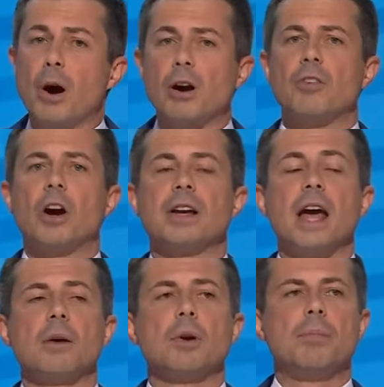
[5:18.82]
It's the part of
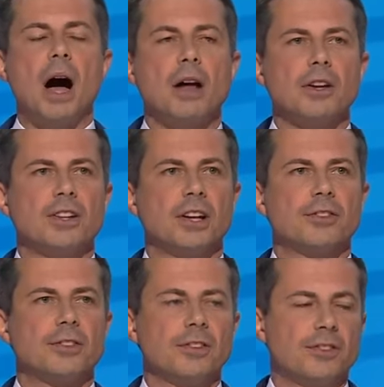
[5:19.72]
our day when
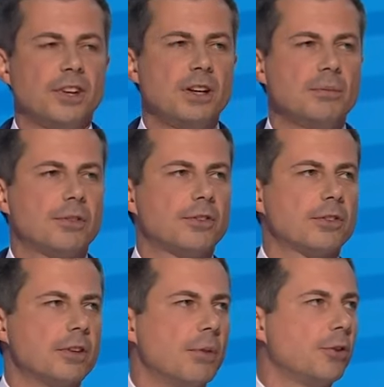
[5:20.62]
politics
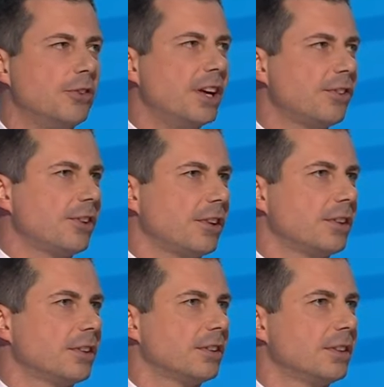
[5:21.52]
seems the most
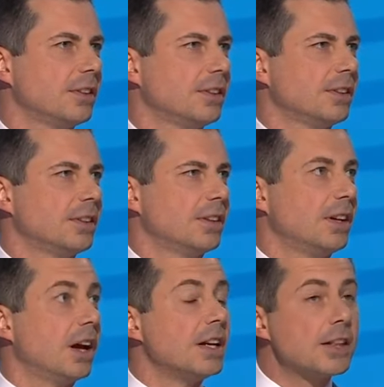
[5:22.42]
distant.
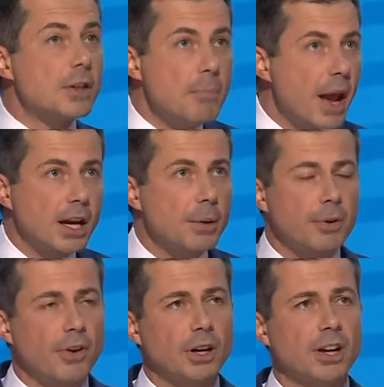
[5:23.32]
And yet, the
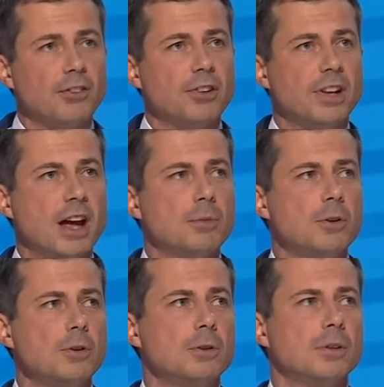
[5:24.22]
makeup of our kitchen
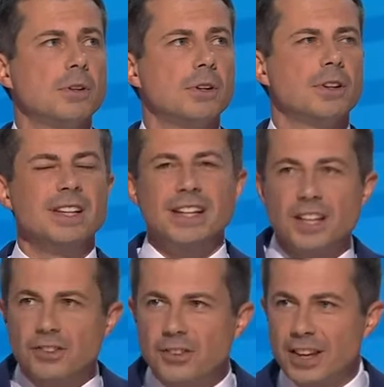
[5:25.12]
table,
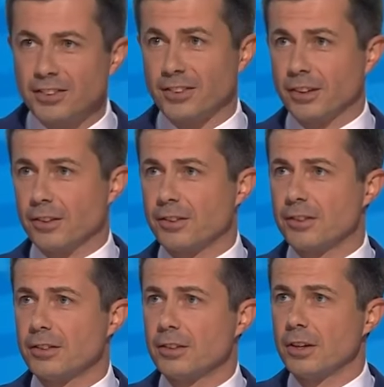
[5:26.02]
the
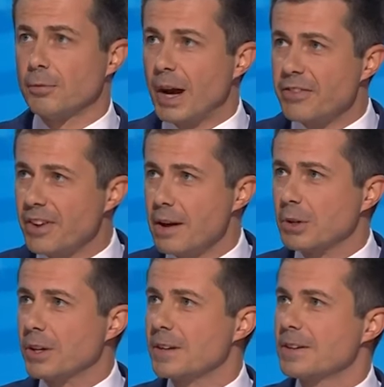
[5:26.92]
existence of my
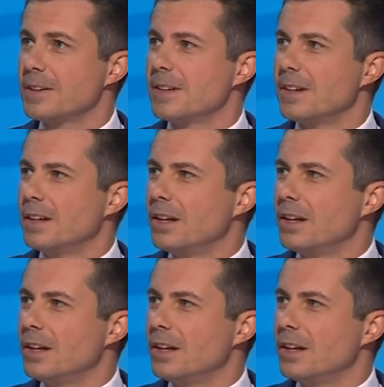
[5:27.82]
family,